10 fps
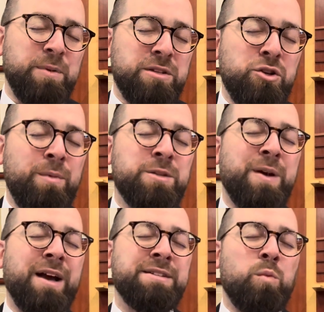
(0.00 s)
to tumah is
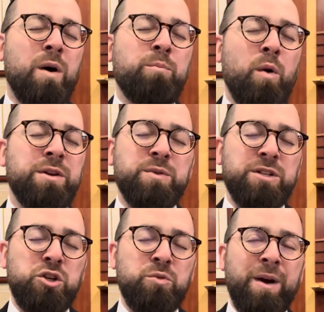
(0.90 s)
because at one point it was
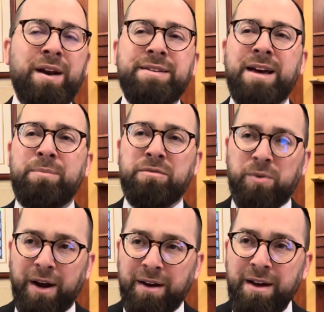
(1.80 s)
a human type of
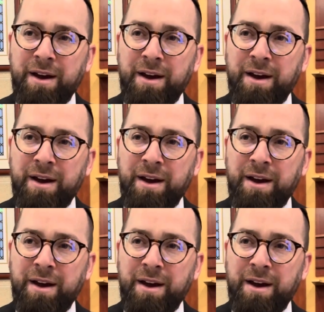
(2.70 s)
ring.